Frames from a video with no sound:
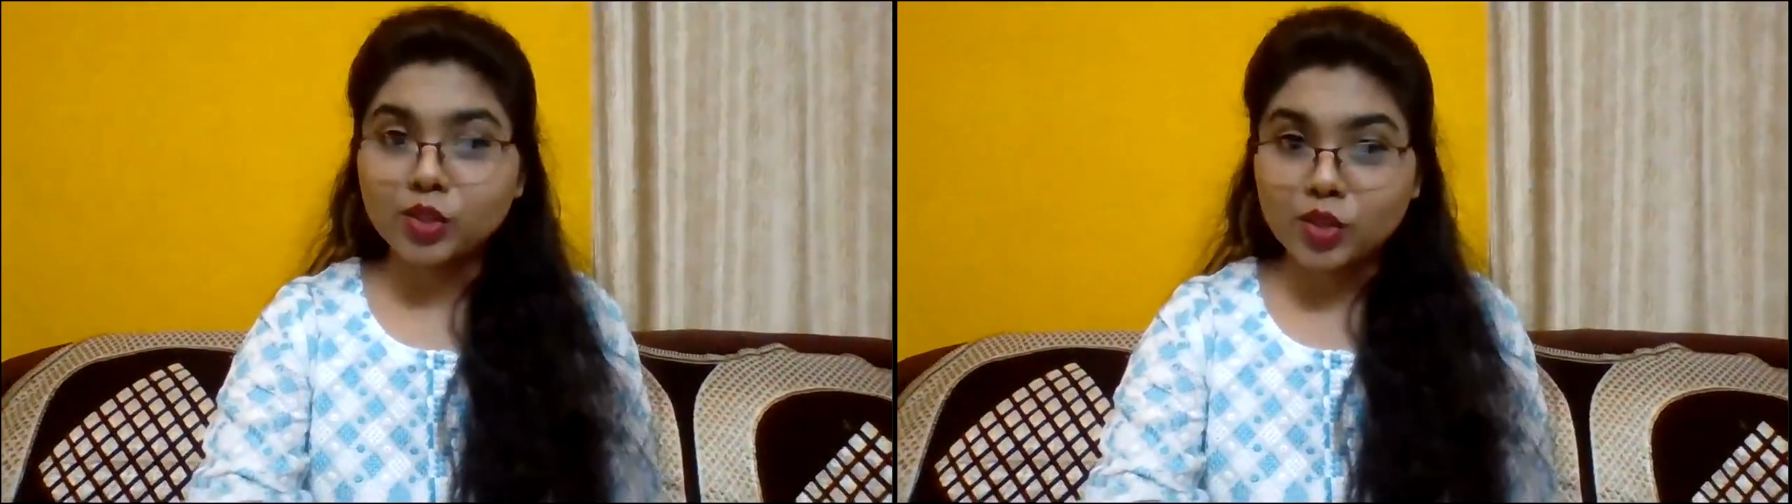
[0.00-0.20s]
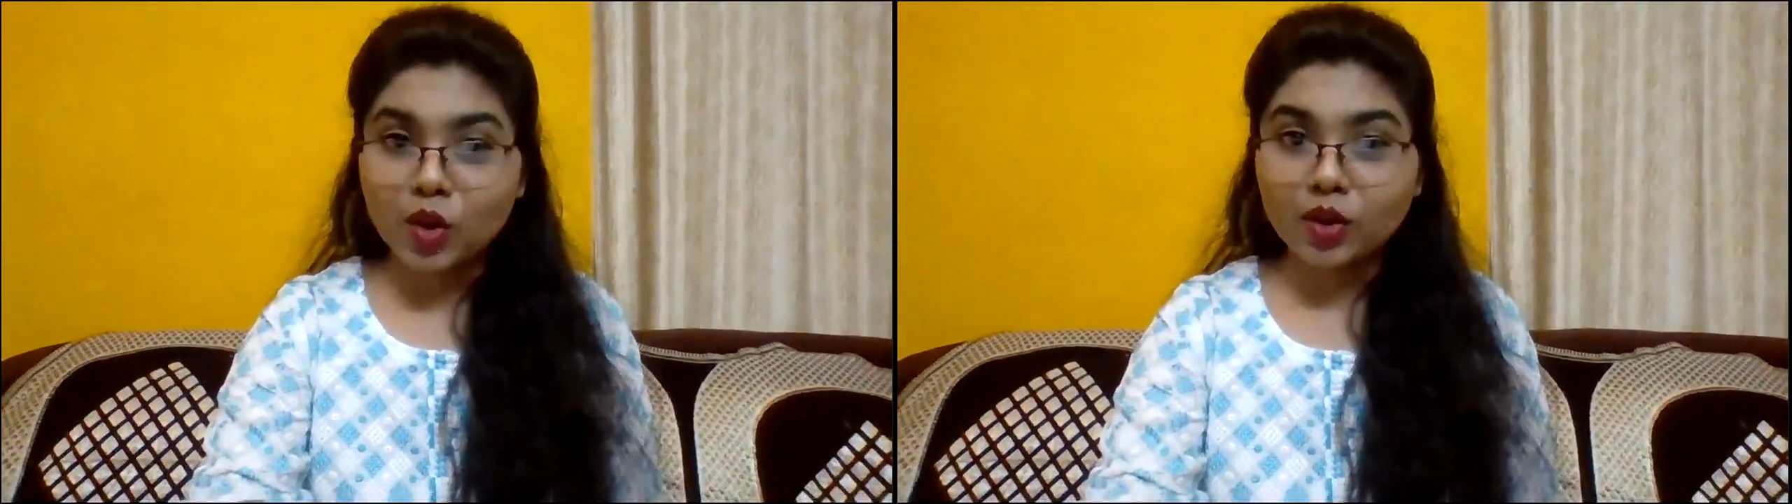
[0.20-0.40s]

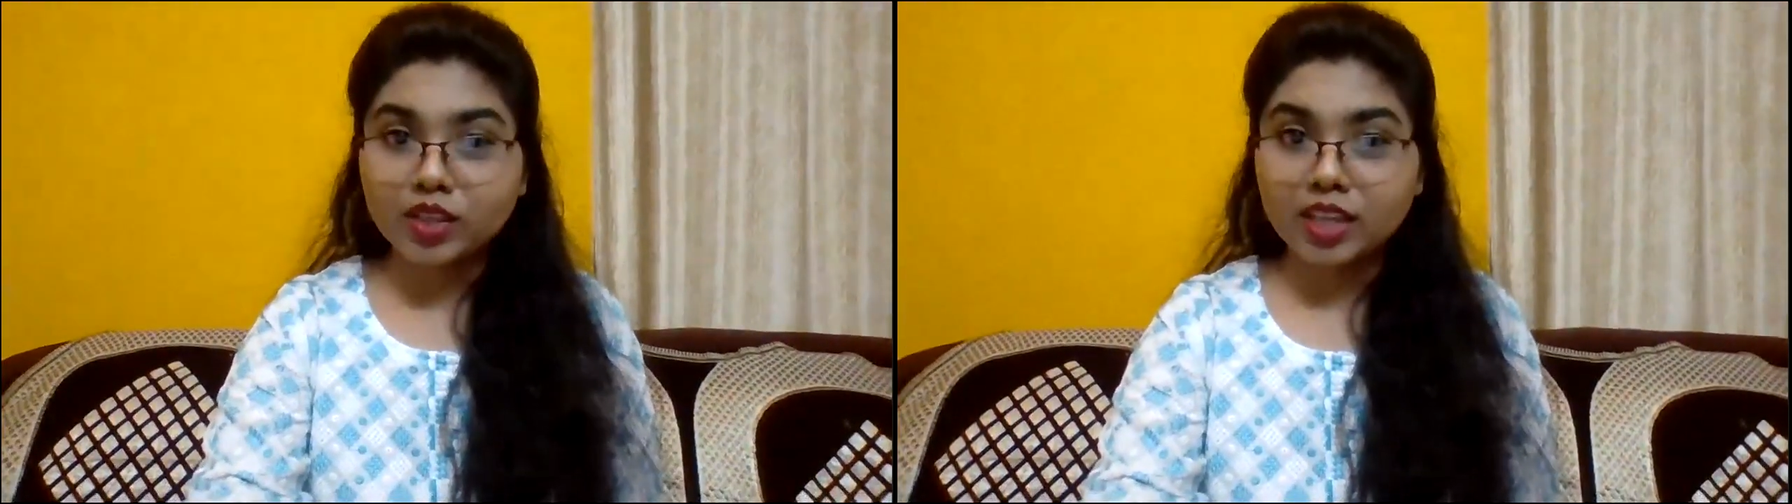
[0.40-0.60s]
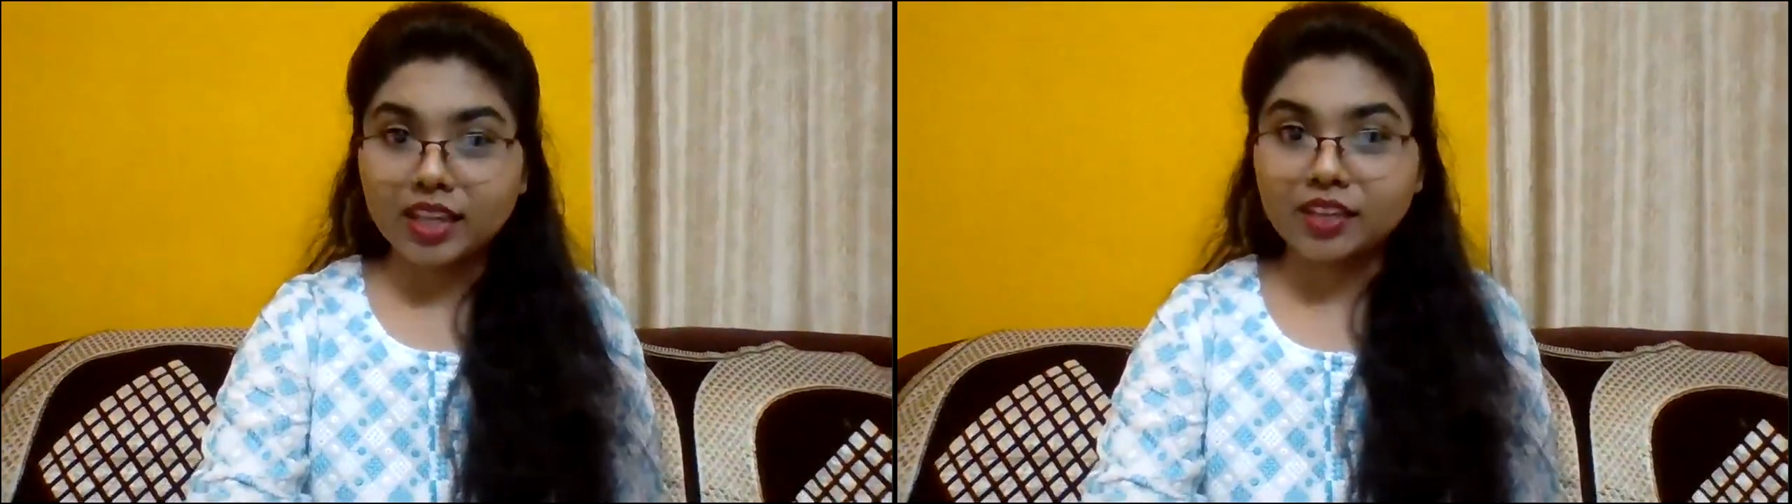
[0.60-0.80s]

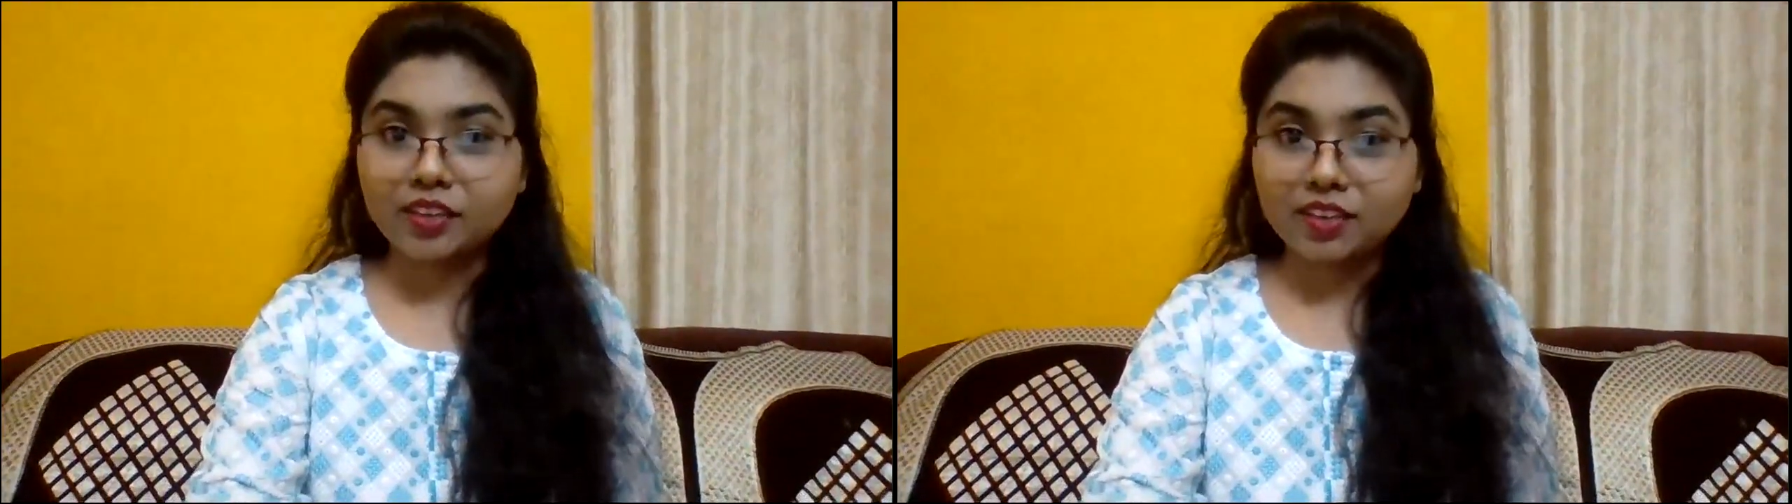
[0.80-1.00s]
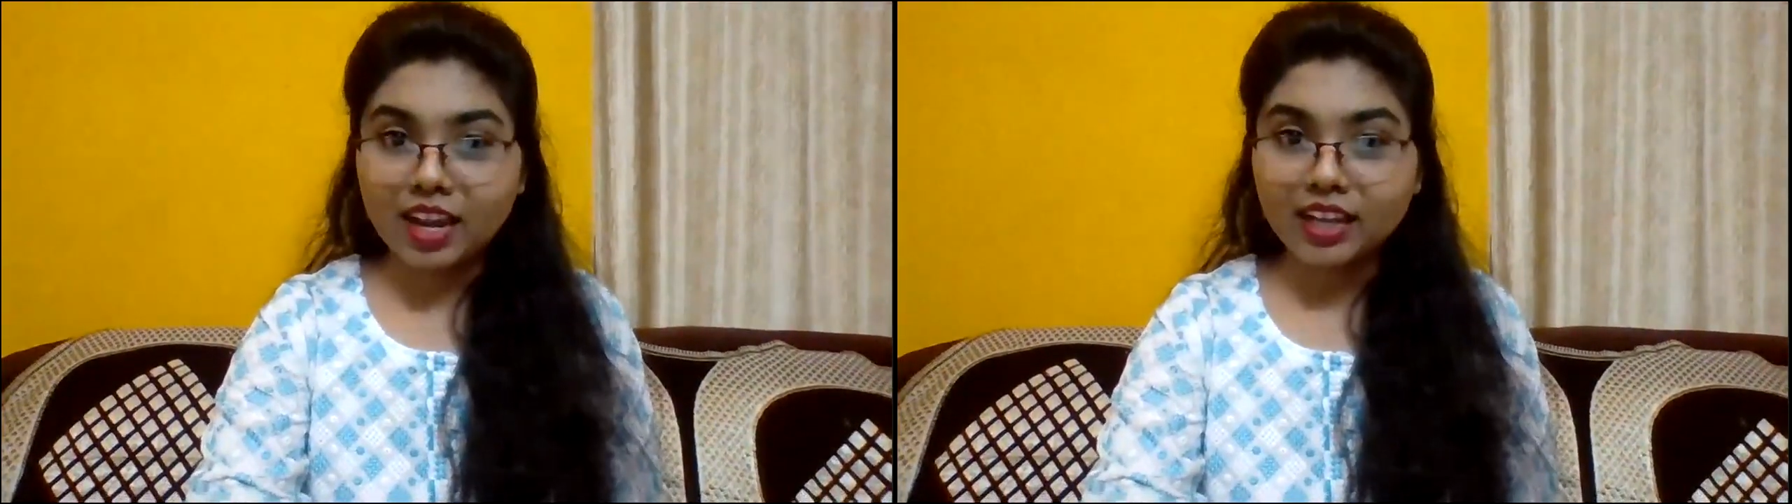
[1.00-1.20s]
talking,
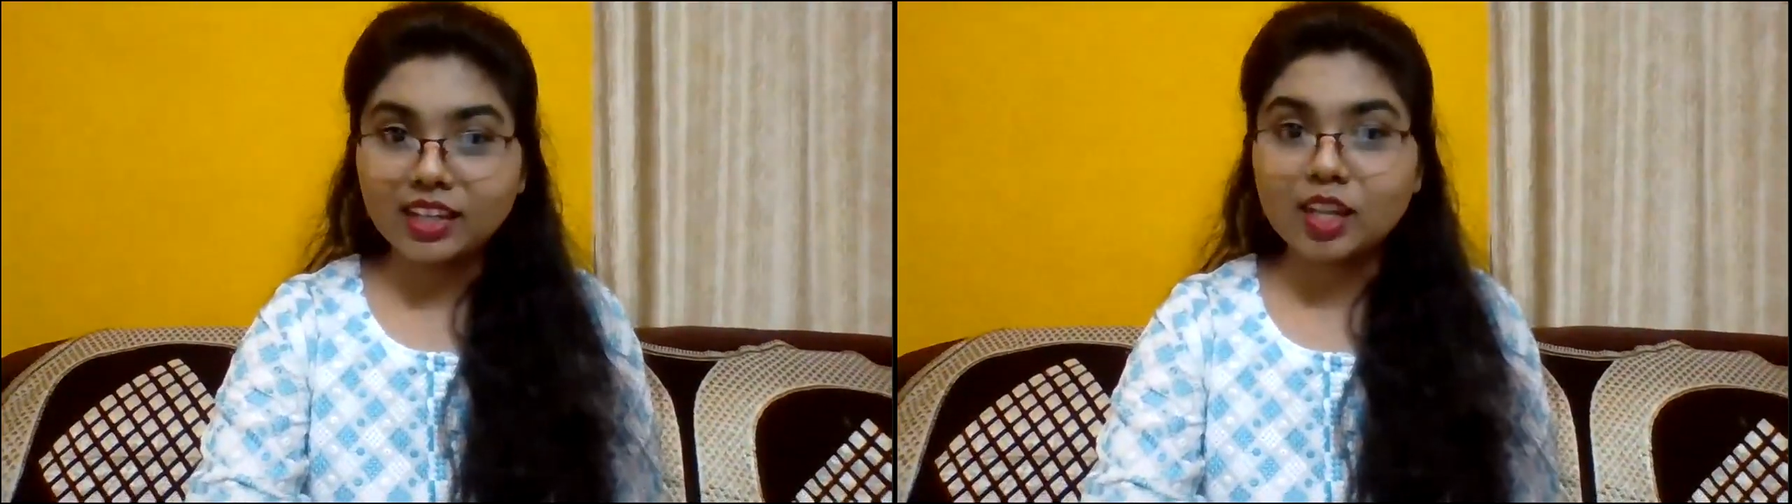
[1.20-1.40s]
right?